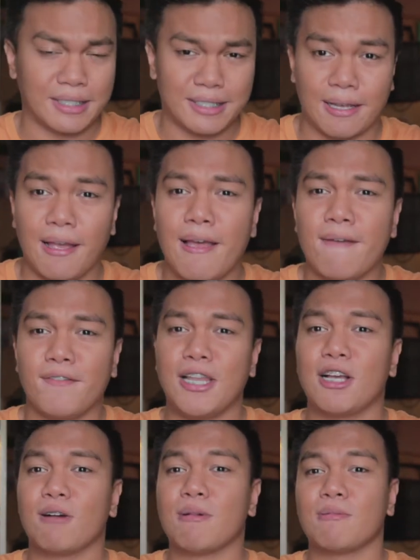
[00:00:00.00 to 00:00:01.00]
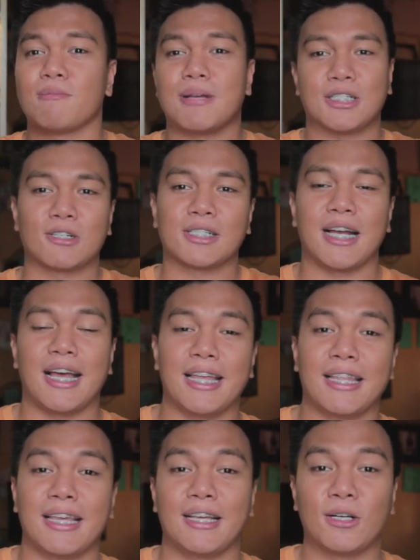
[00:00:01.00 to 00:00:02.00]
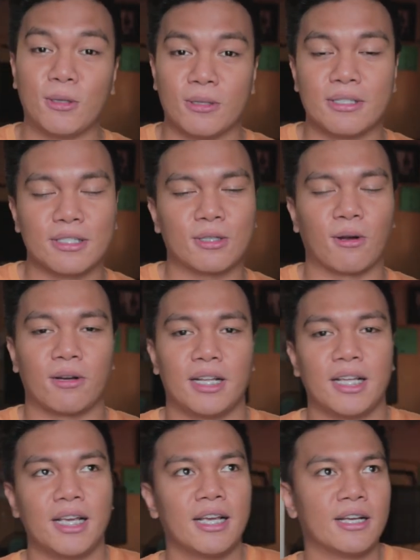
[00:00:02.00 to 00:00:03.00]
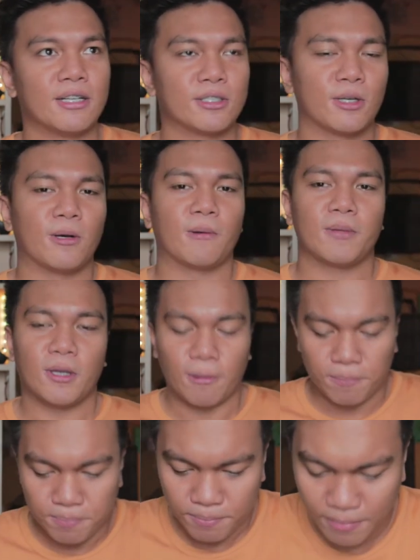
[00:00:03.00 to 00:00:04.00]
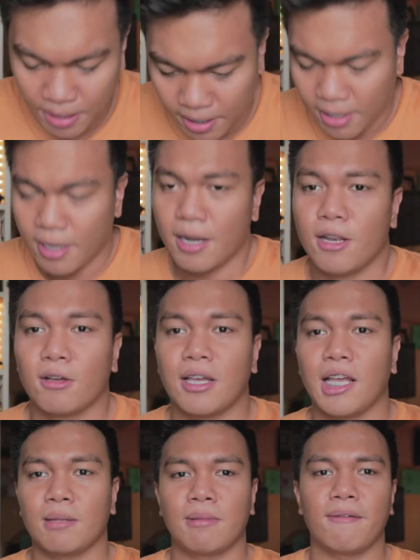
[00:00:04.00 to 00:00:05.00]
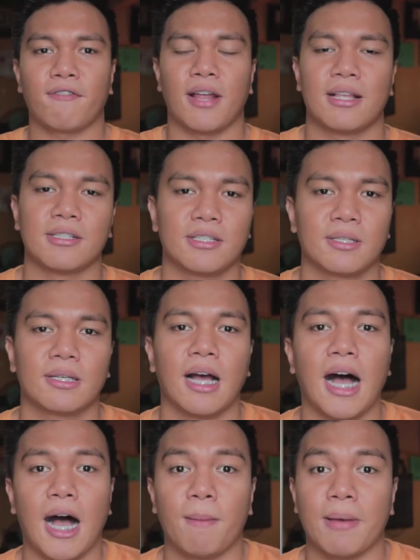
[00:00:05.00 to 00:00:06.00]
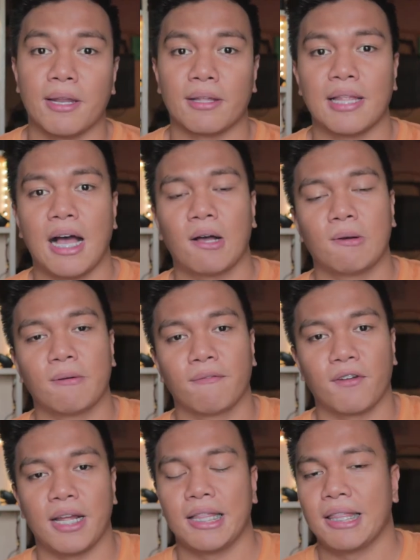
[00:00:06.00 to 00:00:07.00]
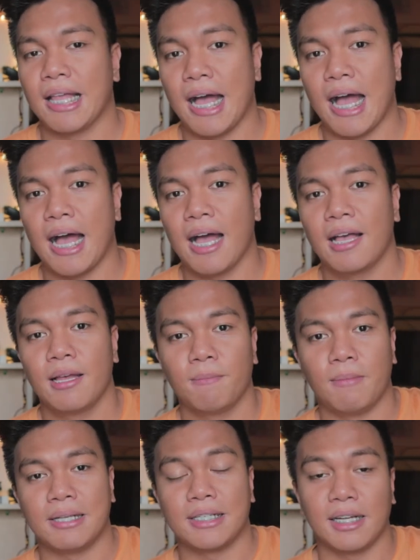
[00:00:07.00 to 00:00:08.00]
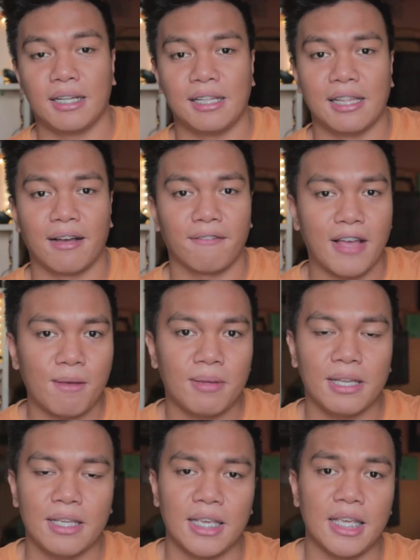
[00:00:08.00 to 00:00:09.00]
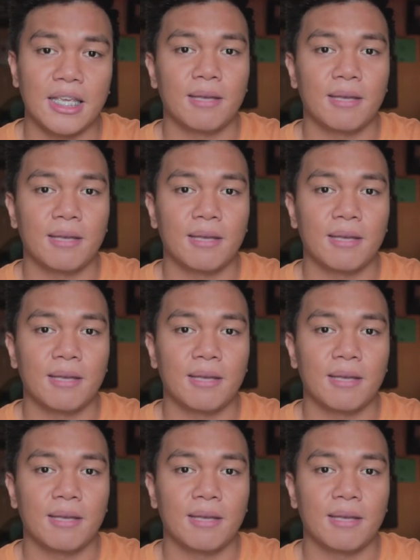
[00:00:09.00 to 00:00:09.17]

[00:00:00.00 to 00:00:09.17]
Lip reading: Kasi, feeling ko mamimesh ko siya in a good story. So, ito. Looking at my friends, meron na akong friend na may sarili ng family.